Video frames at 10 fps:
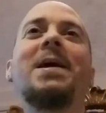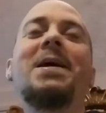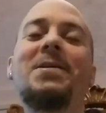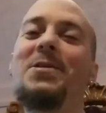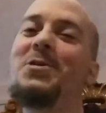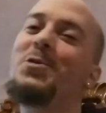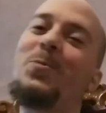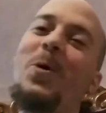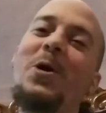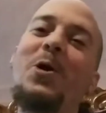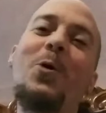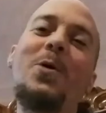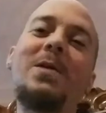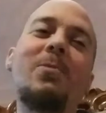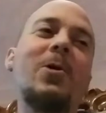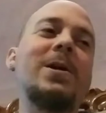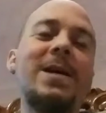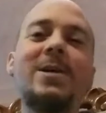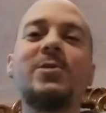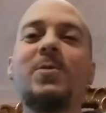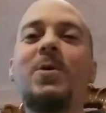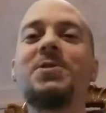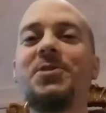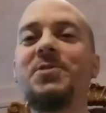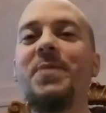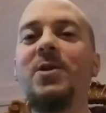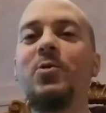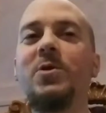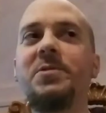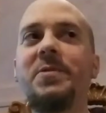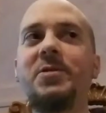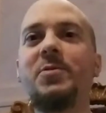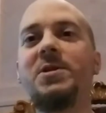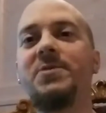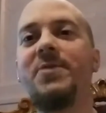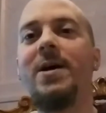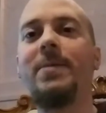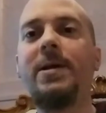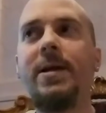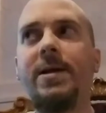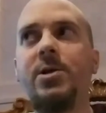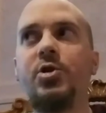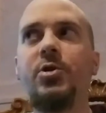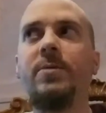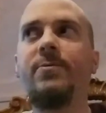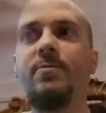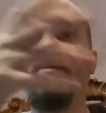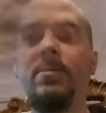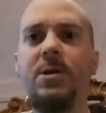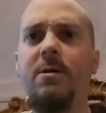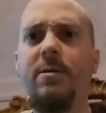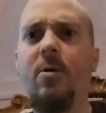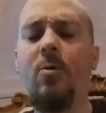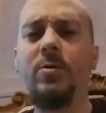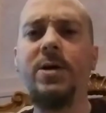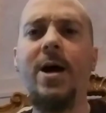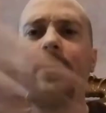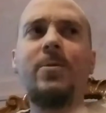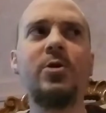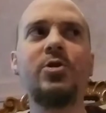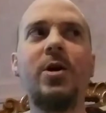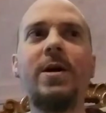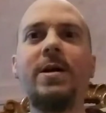he doesn't want to go anymore and he actually wants to spend Christmas with his family, like he should have done the whole time, which